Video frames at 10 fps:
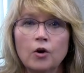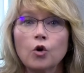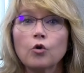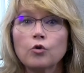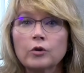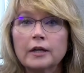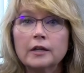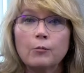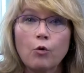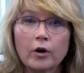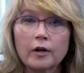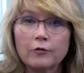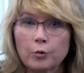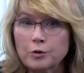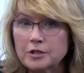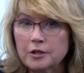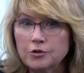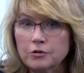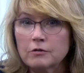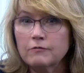Early in the morning of your
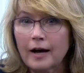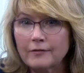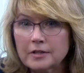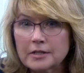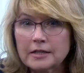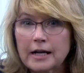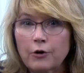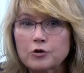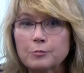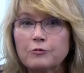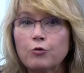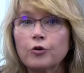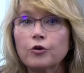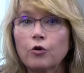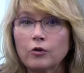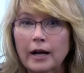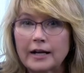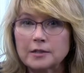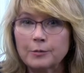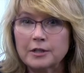procedure, 5 to 6 hours before your
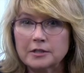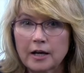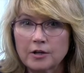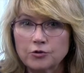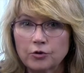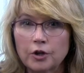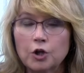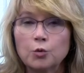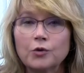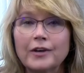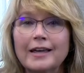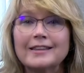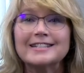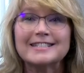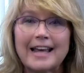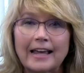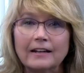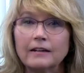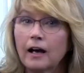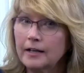colonoscopy is scheduled, you will take the
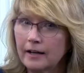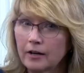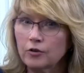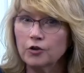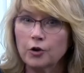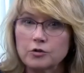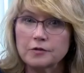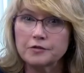second identical dose of